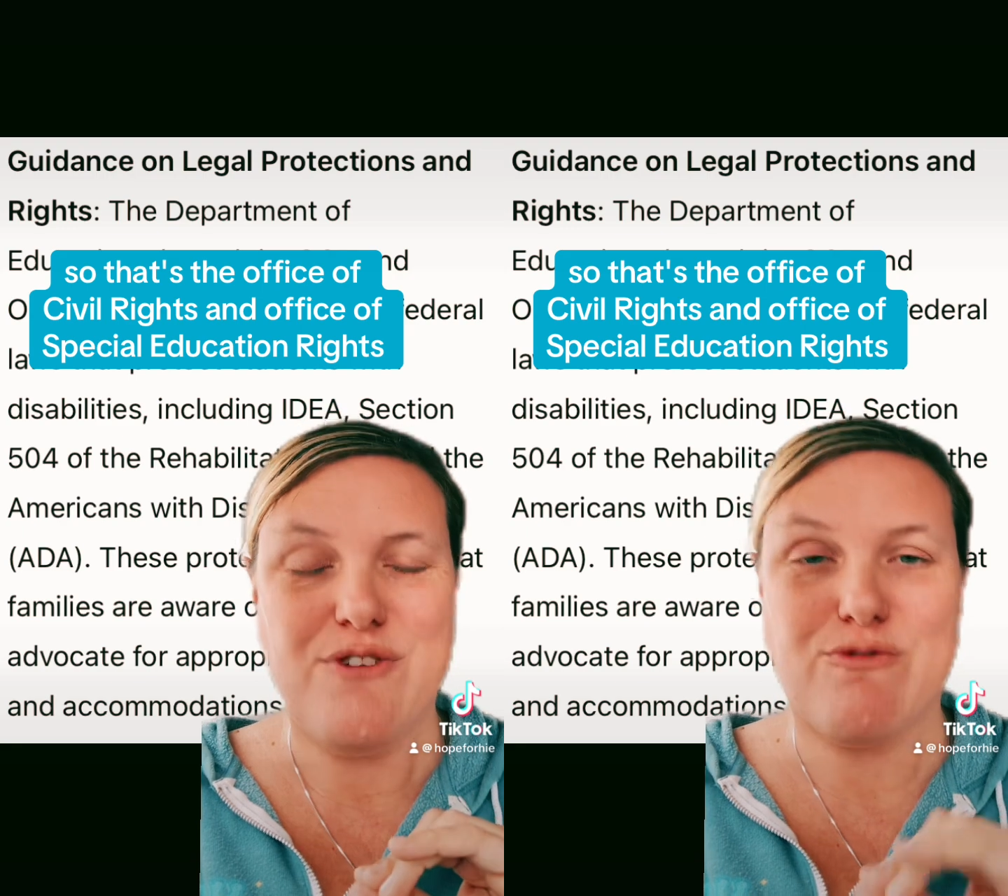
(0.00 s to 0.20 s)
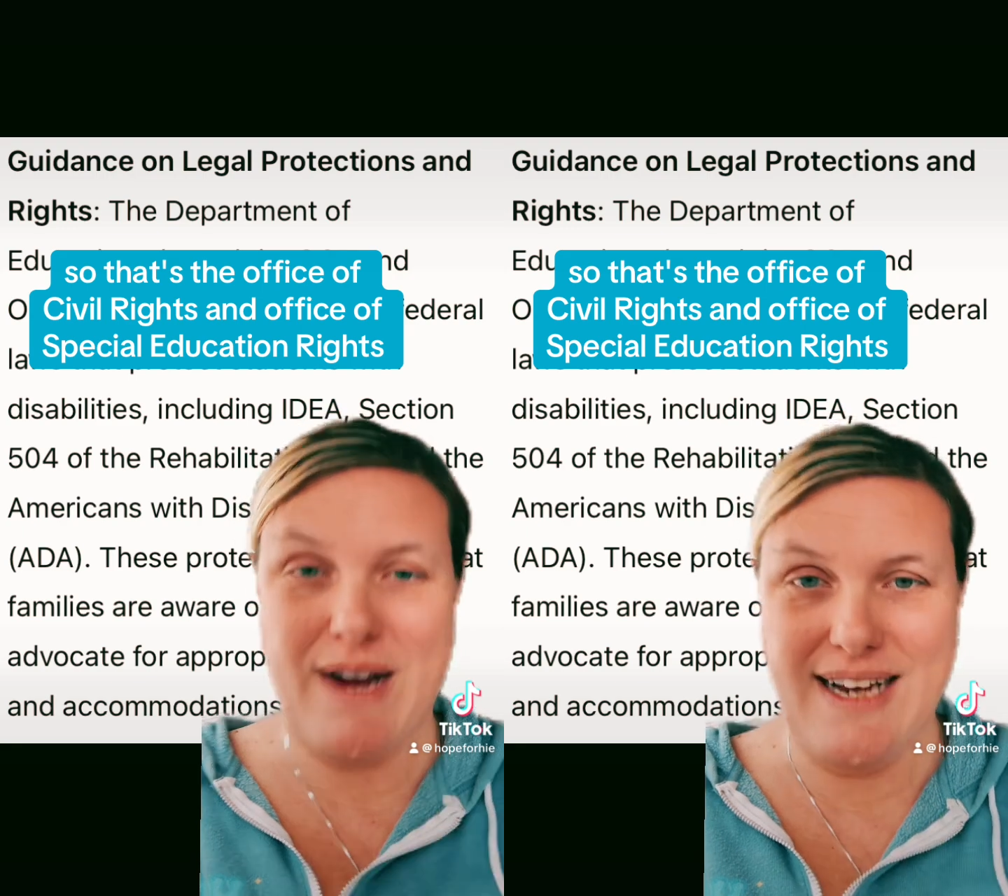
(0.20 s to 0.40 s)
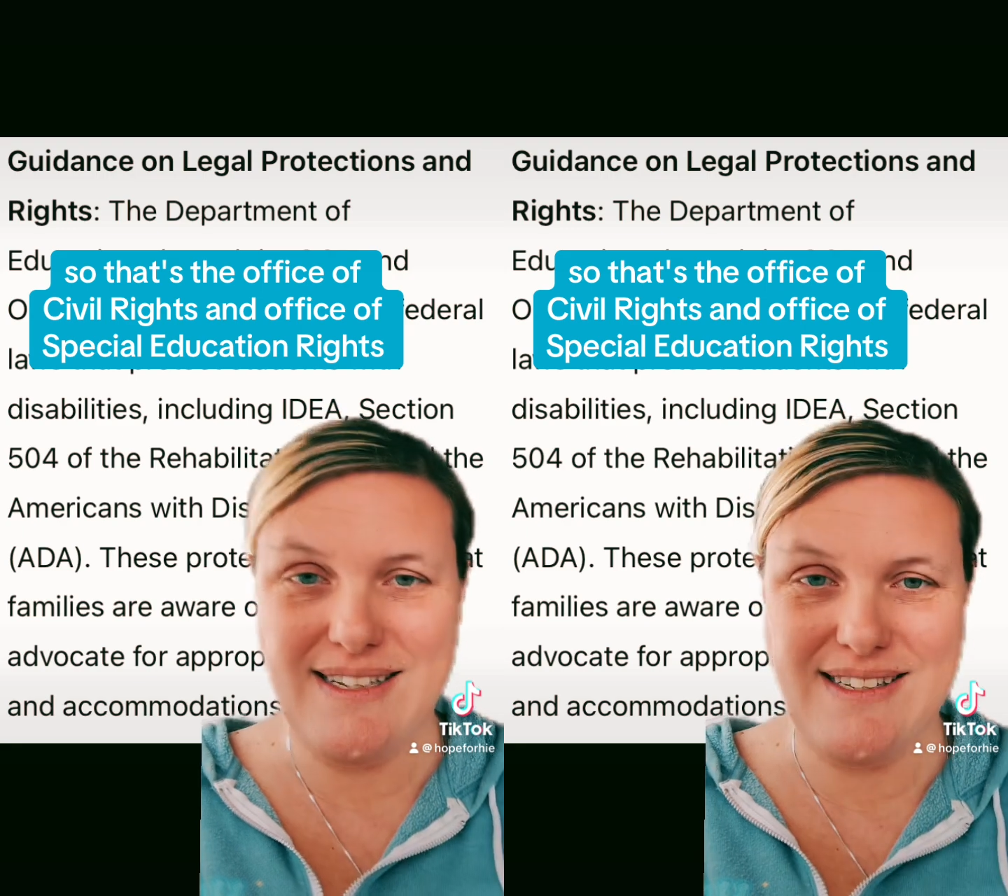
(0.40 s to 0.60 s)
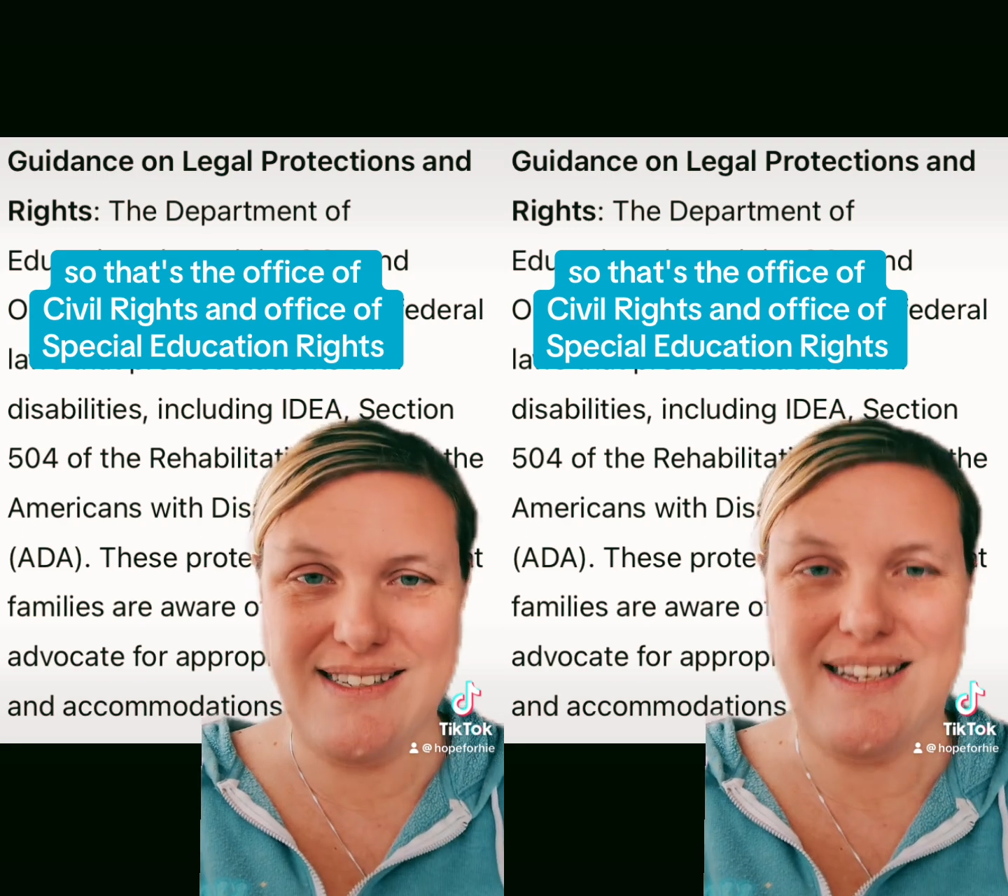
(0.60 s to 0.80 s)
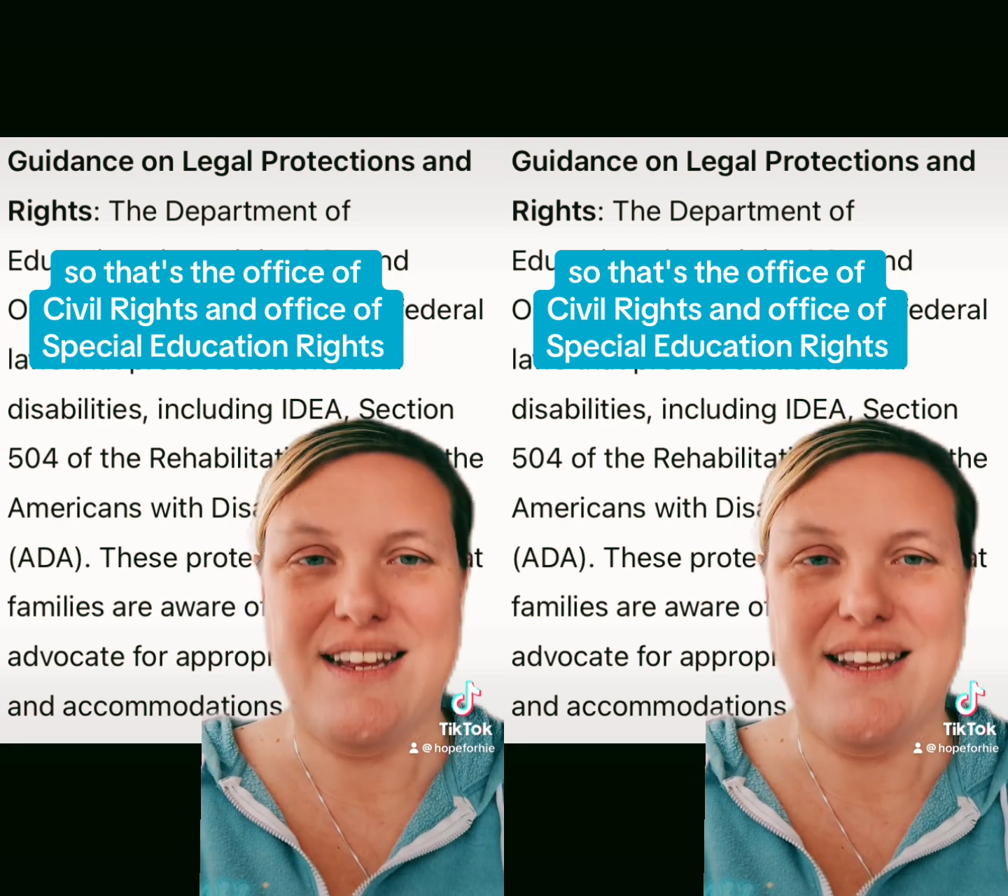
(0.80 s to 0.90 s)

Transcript: Rights.